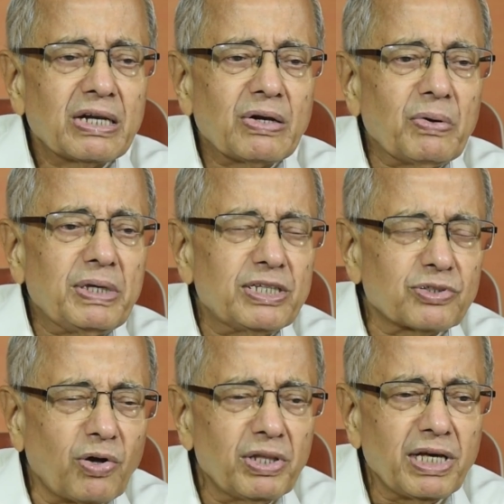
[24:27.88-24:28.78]
Now, he
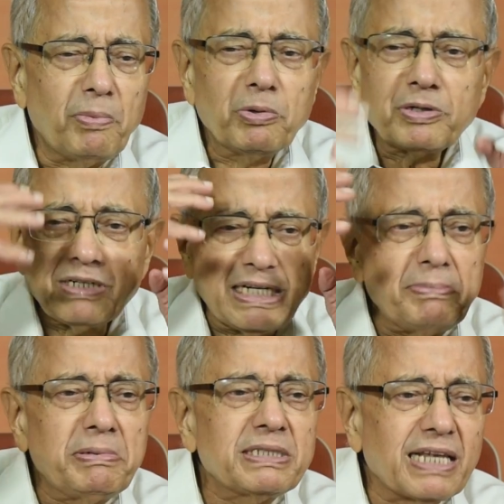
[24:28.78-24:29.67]
saw the amount of
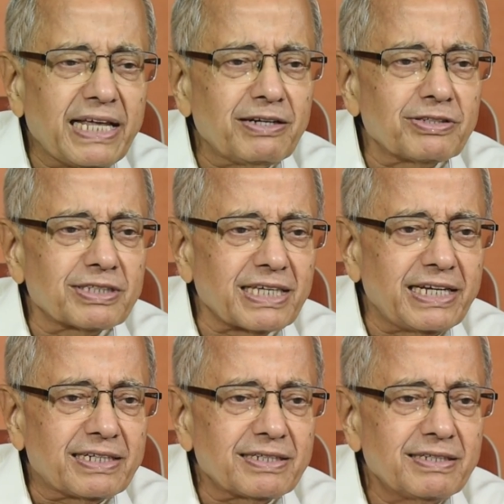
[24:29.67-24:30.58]
debris lying on the
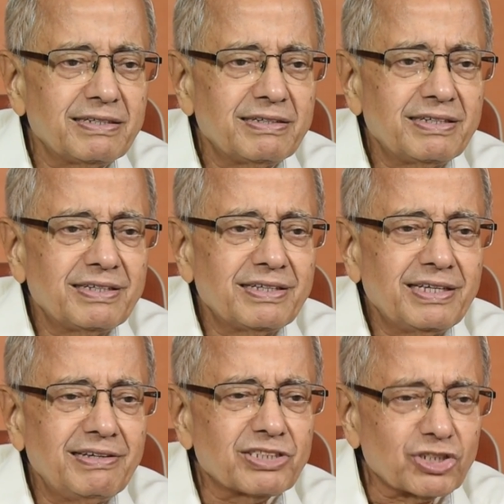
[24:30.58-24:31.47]
site.
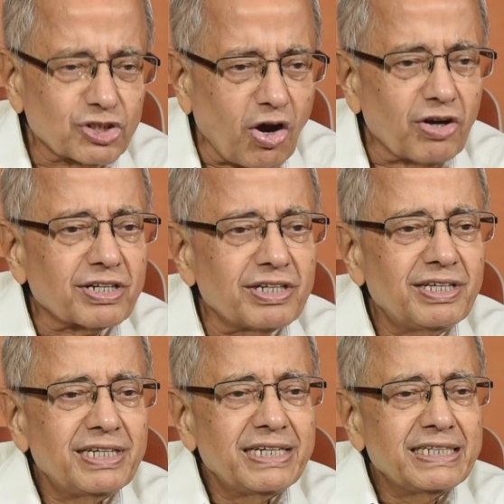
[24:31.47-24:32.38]
He was shocked.
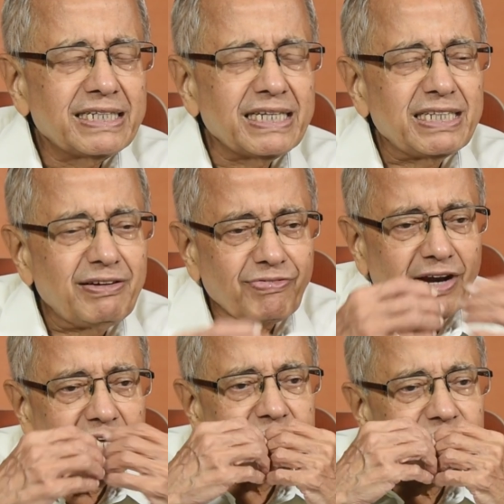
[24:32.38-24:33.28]
He says, in
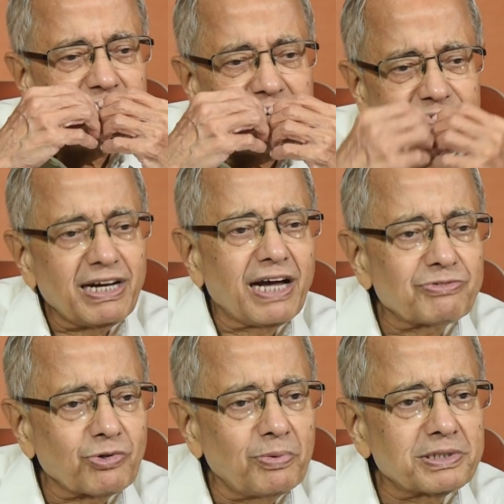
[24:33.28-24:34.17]
France we never have
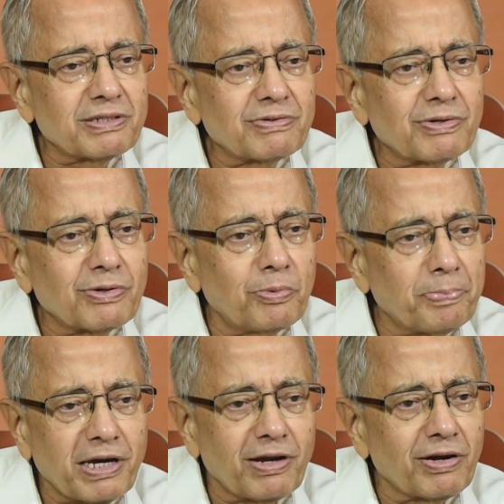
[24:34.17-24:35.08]
so much of
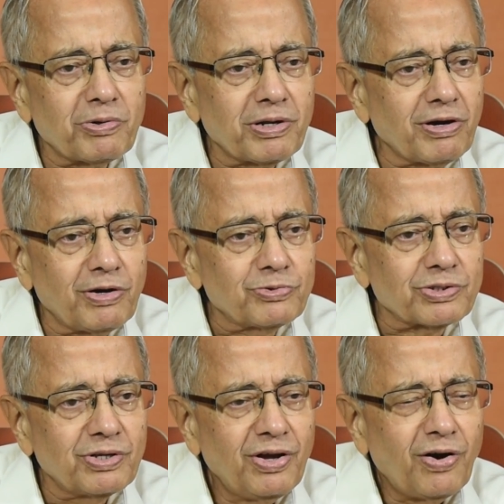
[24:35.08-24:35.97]
kuppe around our house,
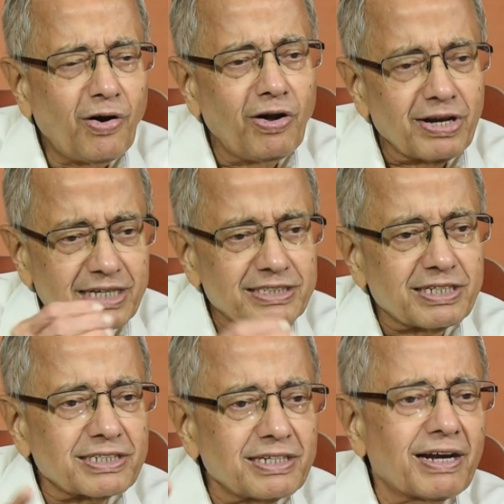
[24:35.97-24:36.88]
all
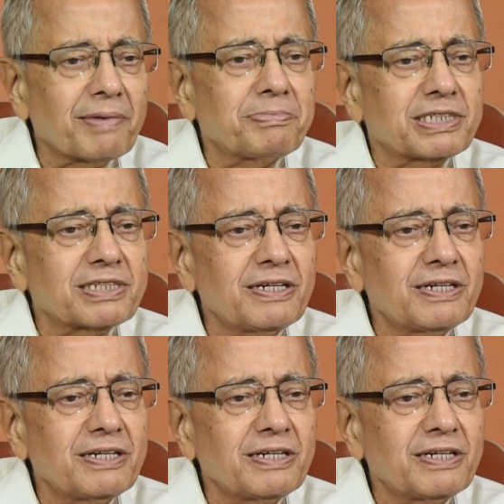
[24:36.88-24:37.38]
construction rubbish.